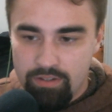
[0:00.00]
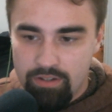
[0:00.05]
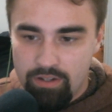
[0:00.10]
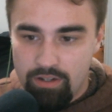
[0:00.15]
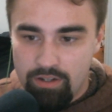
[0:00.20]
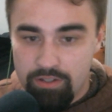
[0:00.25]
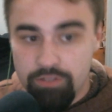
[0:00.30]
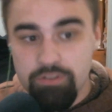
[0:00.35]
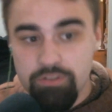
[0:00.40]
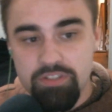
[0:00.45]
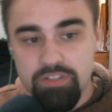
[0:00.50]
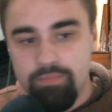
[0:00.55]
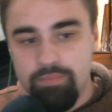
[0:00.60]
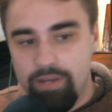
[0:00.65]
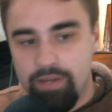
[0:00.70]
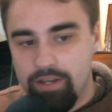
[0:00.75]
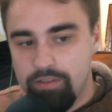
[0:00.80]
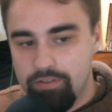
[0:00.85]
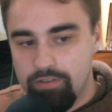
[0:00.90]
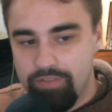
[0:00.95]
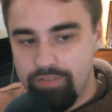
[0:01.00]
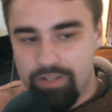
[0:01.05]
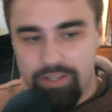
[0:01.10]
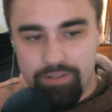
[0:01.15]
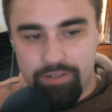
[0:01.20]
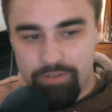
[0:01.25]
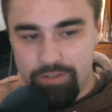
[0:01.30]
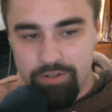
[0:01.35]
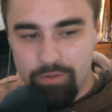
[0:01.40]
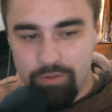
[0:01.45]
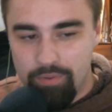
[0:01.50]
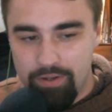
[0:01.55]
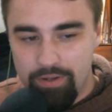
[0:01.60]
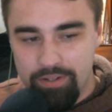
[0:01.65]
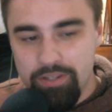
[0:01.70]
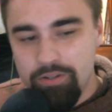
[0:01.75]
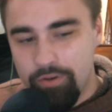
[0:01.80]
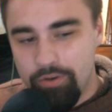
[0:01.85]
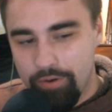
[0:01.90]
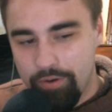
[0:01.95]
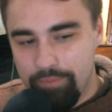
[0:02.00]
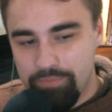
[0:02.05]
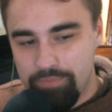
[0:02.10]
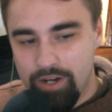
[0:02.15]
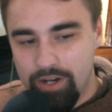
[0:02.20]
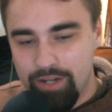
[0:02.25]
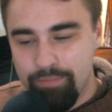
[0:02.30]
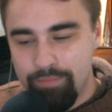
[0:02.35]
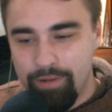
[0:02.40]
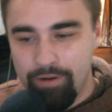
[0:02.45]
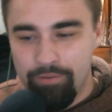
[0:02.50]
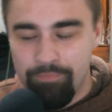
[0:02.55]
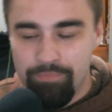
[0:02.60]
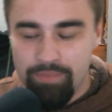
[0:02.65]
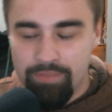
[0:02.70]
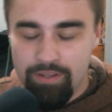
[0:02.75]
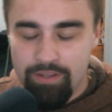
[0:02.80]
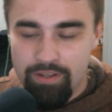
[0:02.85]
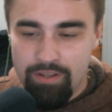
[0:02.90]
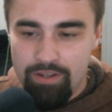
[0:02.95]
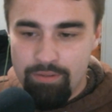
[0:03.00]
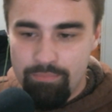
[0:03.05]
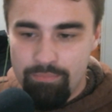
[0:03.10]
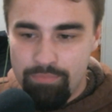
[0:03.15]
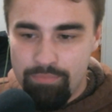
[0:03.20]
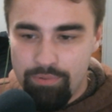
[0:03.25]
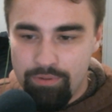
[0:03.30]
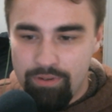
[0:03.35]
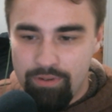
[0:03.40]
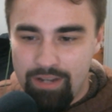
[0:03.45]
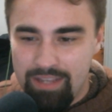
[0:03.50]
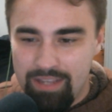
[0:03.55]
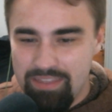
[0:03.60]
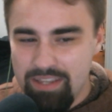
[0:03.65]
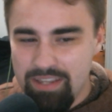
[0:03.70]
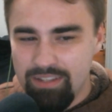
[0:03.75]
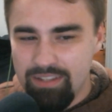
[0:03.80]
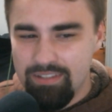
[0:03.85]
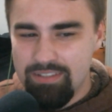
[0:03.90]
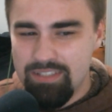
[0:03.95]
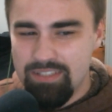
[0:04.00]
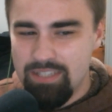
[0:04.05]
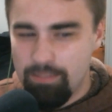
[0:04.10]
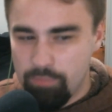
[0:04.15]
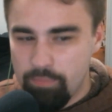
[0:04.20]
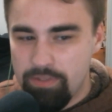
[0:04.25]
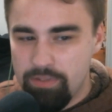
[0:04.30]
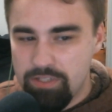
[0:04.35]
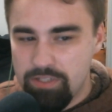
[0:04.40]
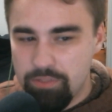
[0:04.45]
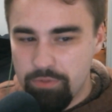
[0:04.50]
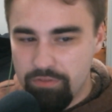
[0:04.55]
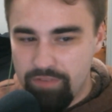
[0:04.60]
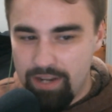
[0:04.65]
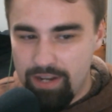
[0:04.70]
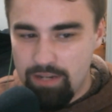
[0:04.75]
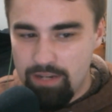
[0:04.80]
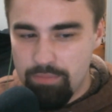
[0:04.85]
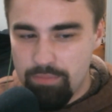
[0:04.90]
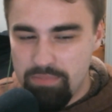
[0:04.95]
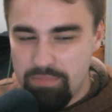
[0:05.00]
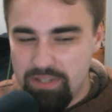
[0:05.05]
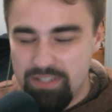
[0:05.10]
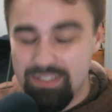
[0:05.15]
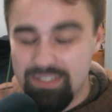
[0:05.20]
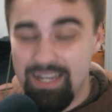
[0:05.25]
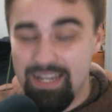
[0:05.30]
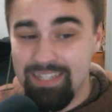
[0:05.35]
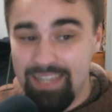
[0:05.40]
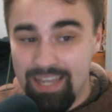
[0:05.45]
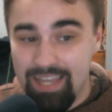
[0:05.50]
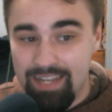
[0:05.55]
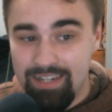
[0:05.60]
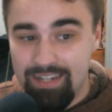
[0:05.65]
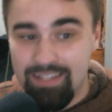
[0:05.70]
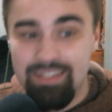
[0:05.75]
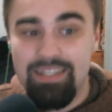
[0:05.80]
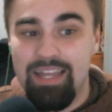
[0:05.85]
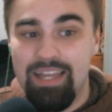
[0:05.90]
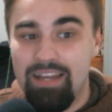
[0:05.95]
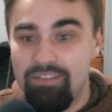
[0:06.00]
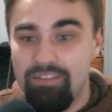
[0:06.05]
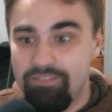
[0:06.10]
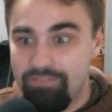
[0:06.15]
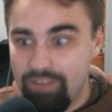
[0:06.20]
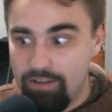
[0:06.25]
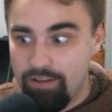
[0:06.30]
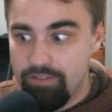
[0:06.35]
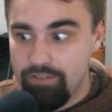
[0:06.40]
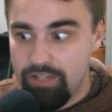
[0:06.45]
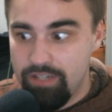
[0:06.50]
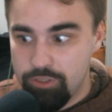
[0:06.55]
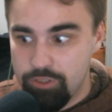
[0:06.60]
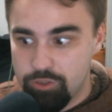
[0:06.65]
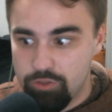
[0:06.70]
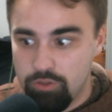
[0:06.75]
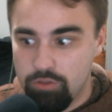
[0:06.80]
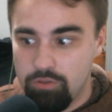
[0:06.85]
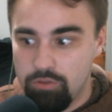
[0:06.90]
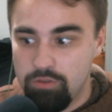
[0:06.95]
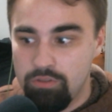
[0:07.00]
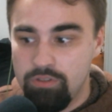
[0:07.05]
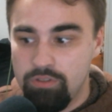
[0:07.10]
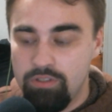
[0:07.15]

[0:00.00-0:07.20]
You see my other video, you know what I'm talking about. But I think supplementing with vitamin Bs, again, that foundational,